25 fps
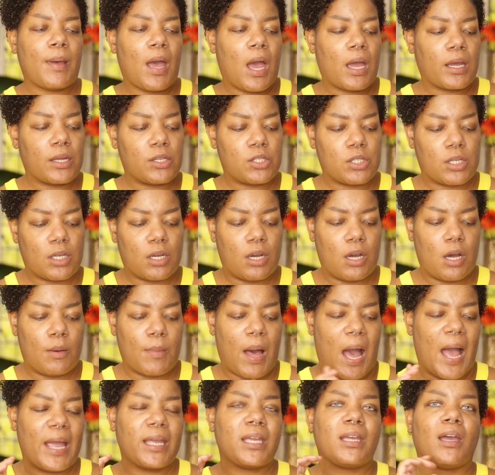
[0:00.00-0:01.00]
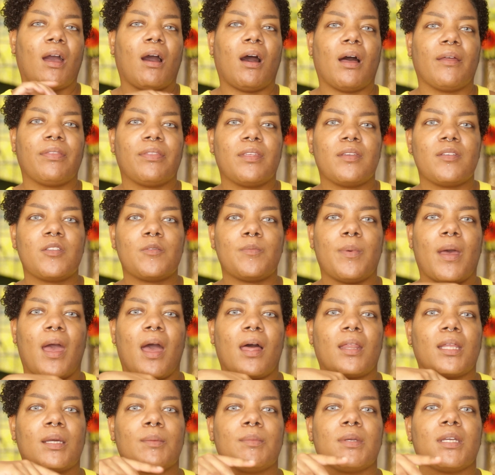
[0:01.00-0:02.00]
packaging. I got this
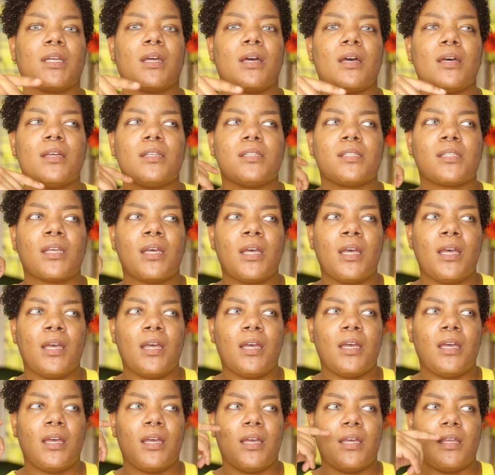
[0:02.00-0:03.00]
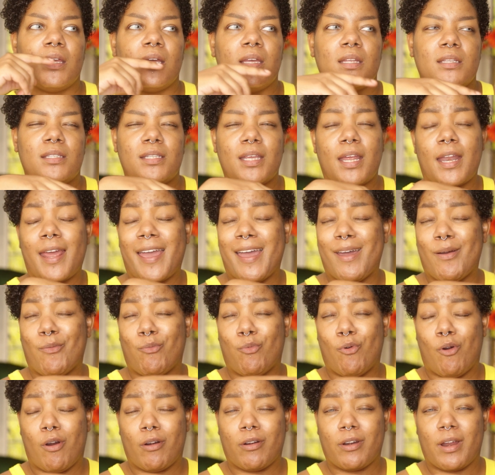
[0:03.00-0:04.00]
palette because it said it had
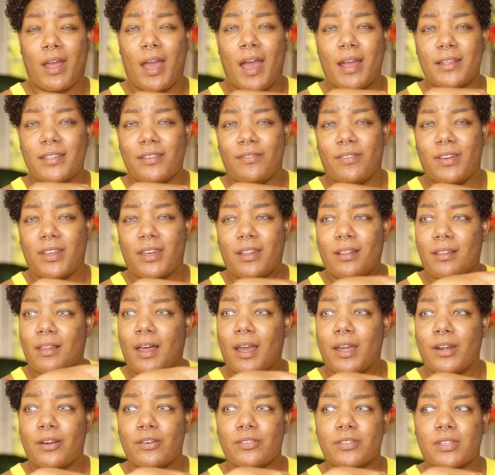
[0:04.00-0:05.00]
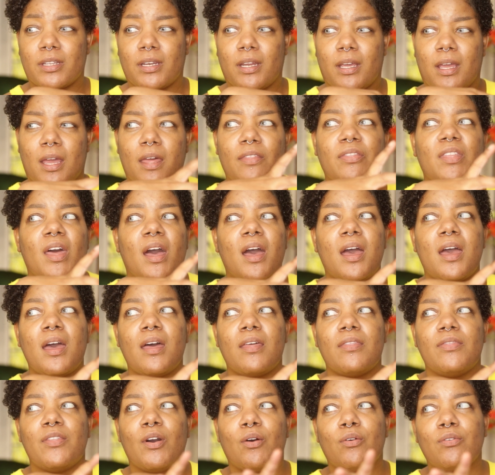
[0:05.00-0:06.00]
water activated liners in it, and
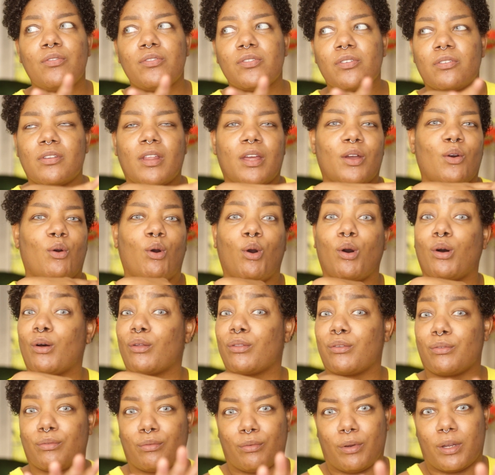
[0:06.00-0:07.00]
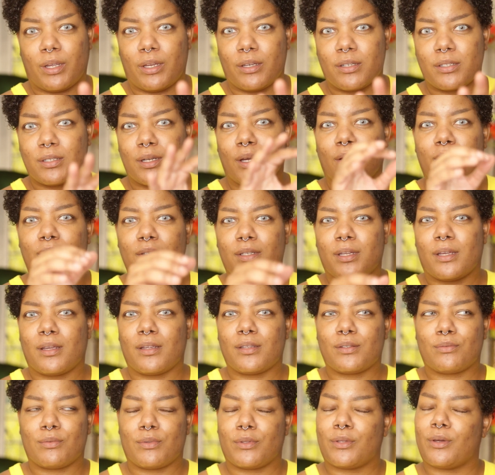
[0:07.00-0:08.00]
those are like all the rage
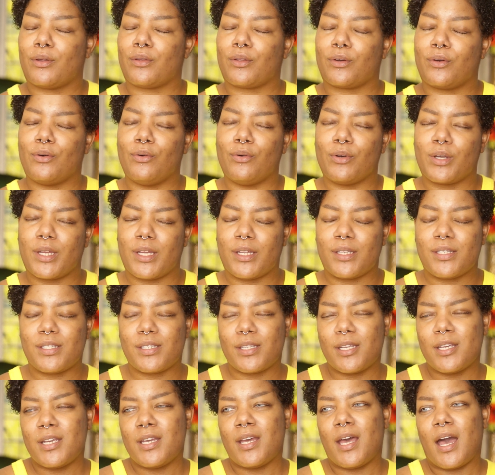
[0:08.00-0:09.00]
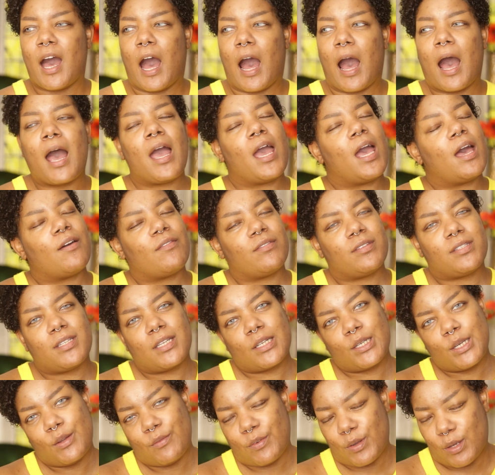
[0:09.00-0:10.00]
nowadays with all the cool kids. I have a
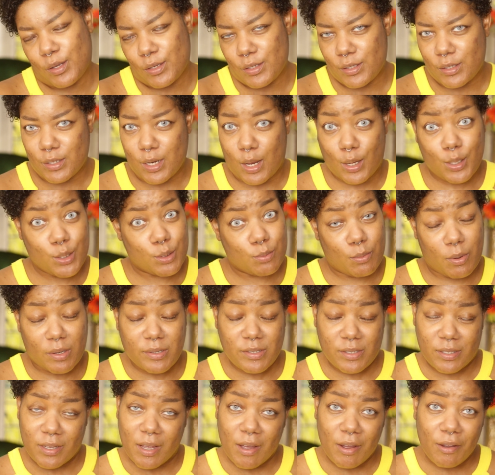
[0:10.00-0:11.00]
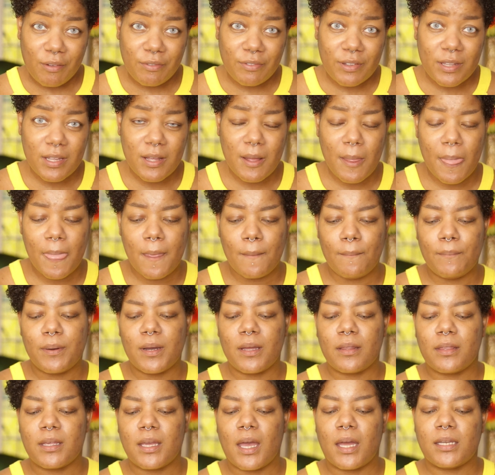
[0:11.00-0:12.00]
significant stash myself,
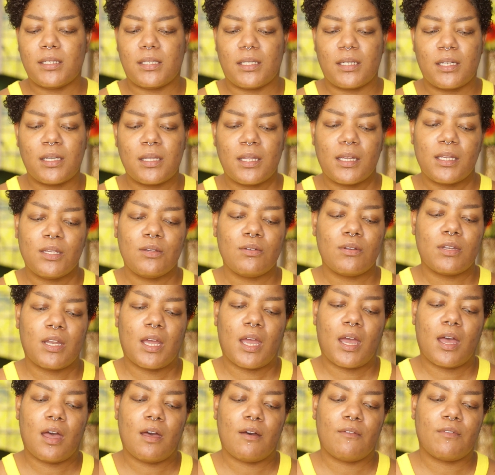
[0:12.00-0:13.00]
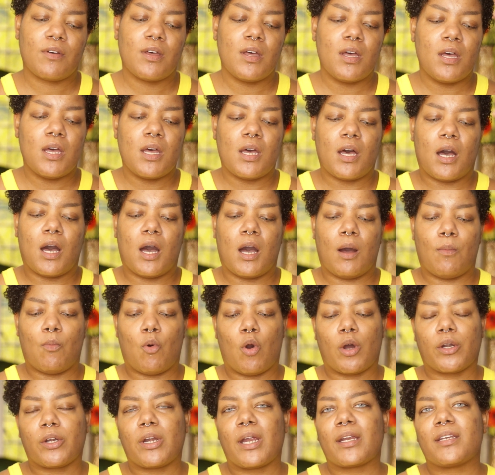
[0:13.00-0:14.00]
but the idea that you could have
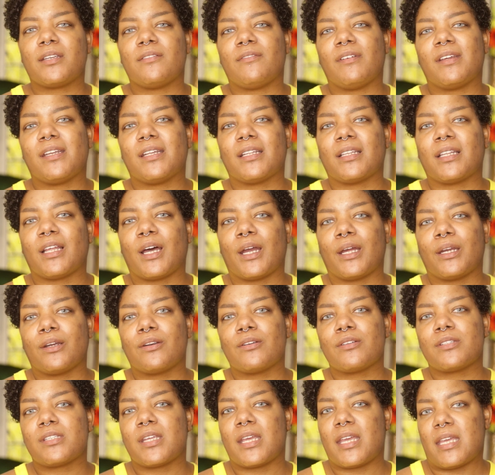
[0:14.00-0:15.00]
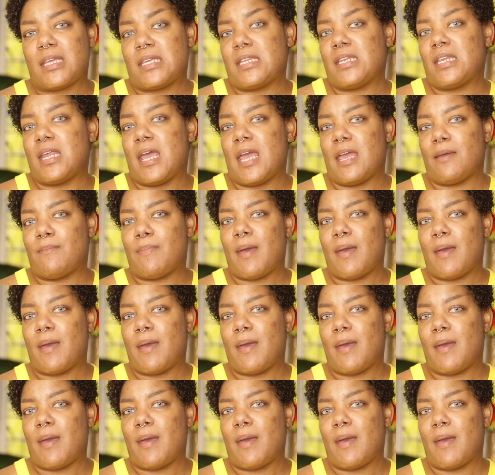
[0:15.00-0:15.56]
water activated liners in a